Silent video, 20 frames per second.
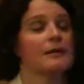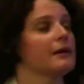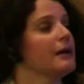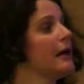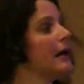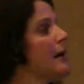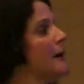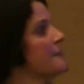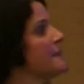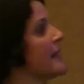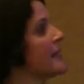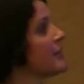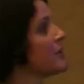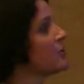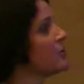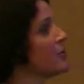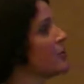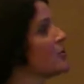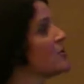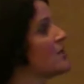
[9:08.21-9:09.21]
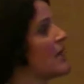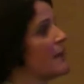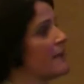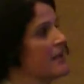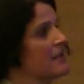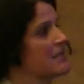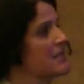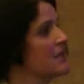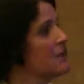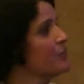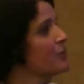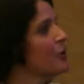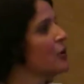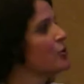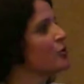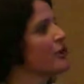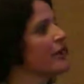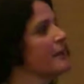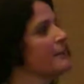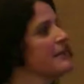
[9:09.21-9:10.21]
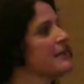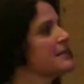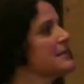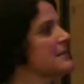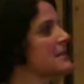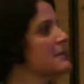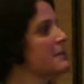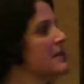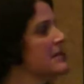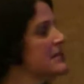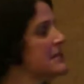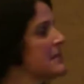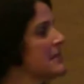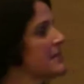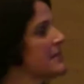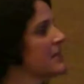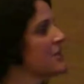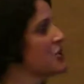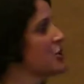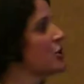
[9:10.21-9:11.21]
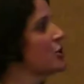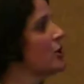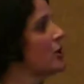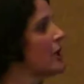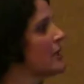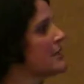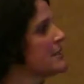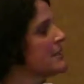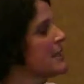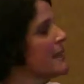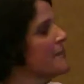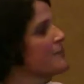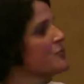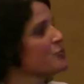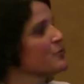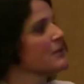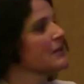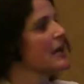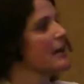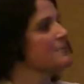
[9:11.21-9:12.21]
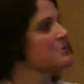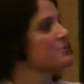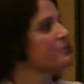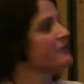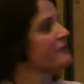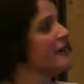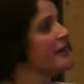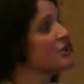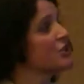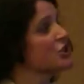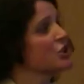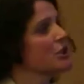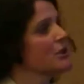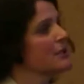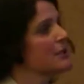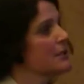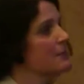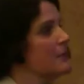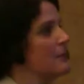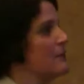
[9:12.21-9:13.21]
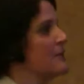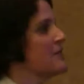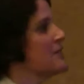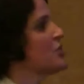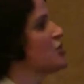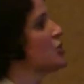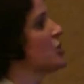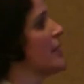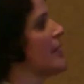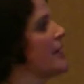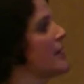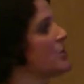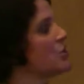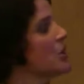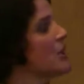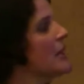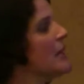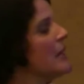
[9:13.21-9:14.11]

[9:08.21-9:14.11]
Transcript: That includes MET programming, CBT addiction concepts, relapse prevention, commitment to change,